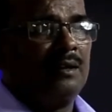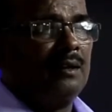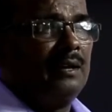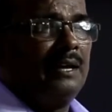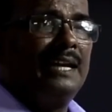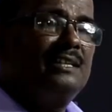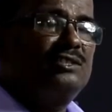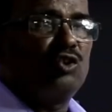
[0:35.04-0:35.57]

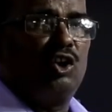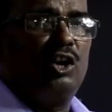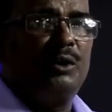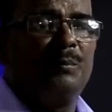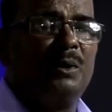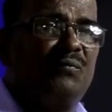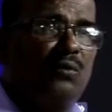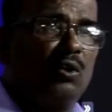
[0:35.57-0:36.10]

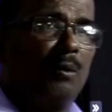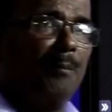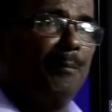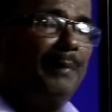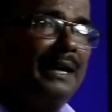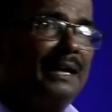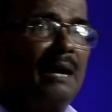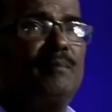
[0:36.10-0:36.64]
Insoluble form
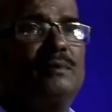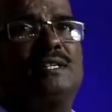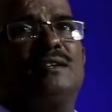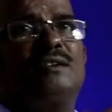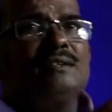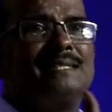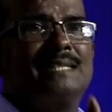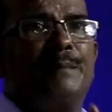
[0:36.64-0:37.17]
becomes
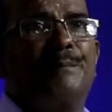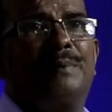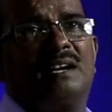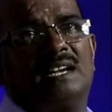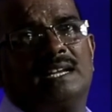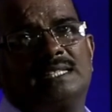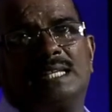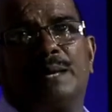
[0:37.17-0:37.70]
into
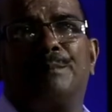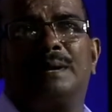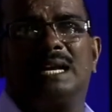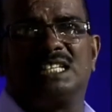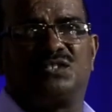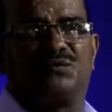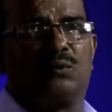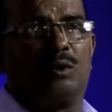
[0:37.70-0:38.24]

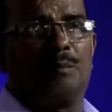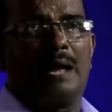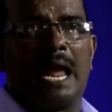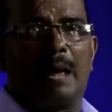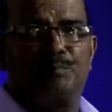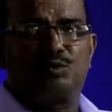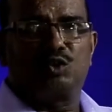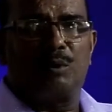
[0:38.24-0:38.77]
simplest form,
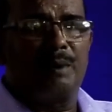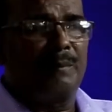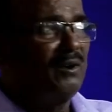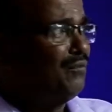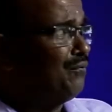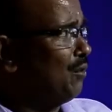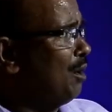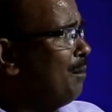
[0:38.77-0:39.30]
absorbable
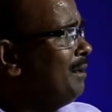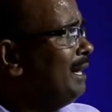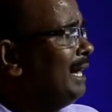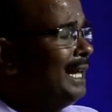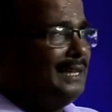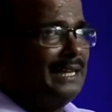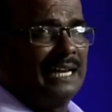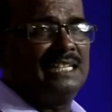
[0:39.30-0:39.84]
form,
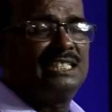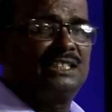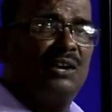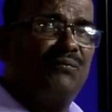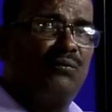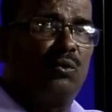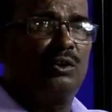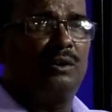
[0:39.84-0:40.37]
that is the
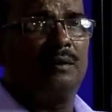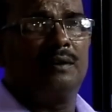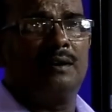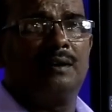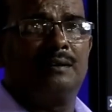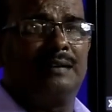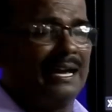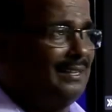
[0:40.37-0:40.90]
food
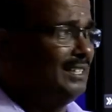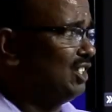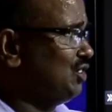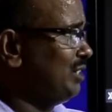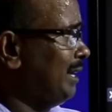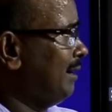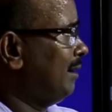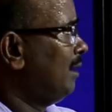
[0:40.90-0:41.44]

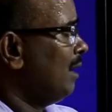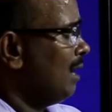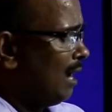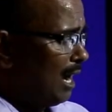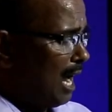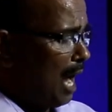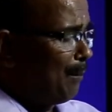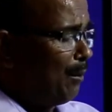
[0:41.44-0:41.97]
digestion.
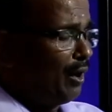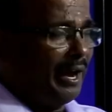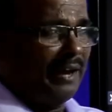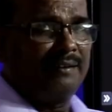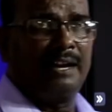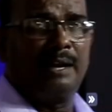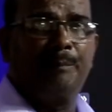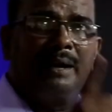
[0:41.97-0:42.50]

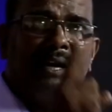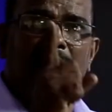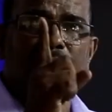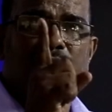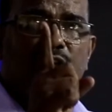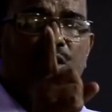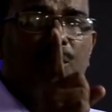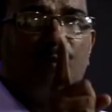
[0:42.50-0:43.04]
Carbohydrate
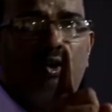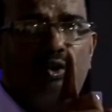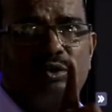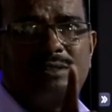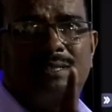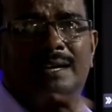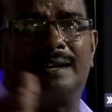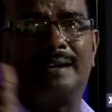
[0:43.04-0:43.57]
becomes into
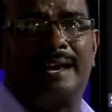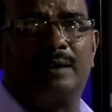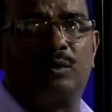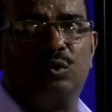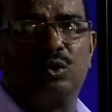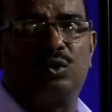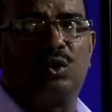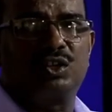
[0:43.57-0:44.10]
monosaccharide,
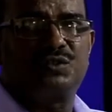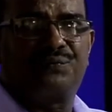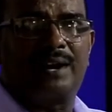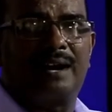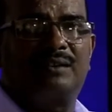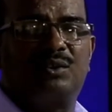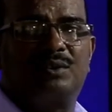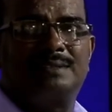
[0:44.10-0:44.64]
glucose,
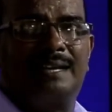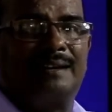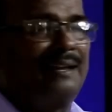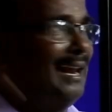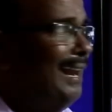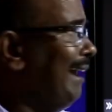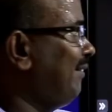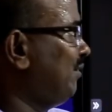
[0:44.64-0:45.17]
fructose and
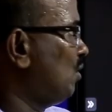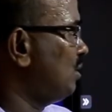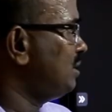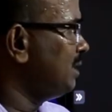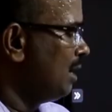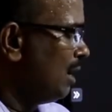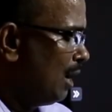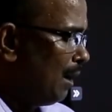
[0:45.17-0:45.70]
galactose.
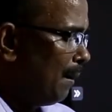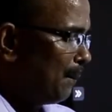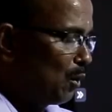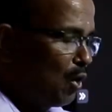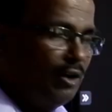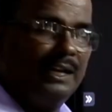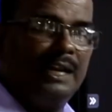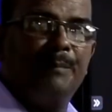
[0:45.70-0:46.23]

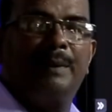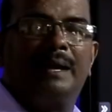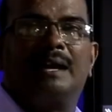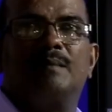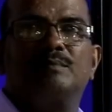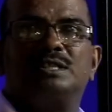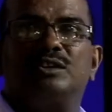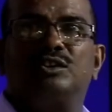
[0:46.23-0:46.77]
Protein
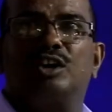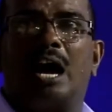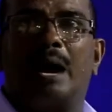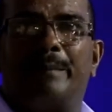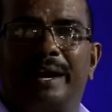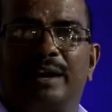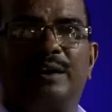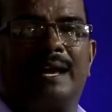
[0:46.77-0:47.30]
becomes into
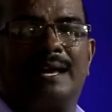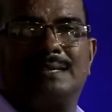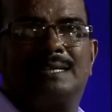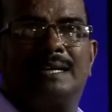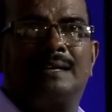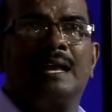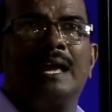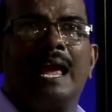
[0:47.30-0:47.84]
amino
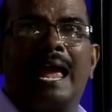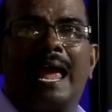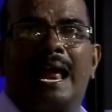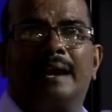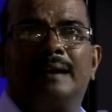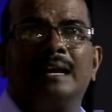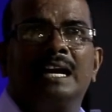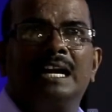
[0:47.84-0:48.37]
acid
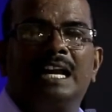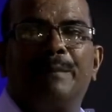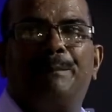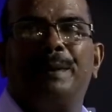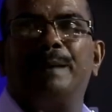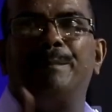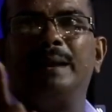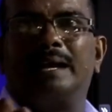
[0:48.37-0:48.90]
and
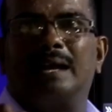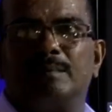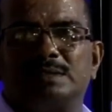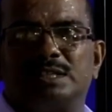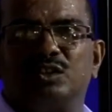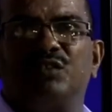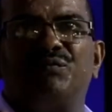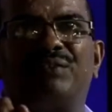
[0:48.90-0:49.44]
lipid becomes
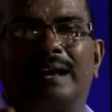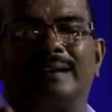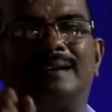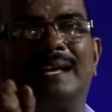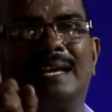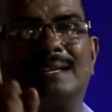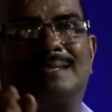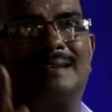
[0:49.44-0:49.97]
into fatty
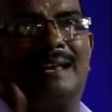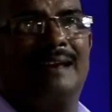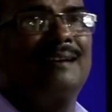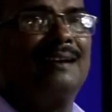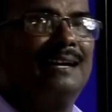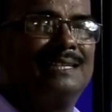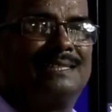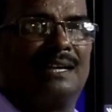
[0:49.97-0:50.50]
acid and
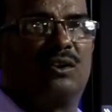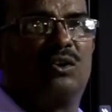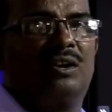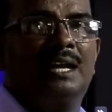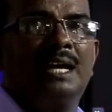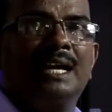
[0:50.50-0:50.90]
glycerol.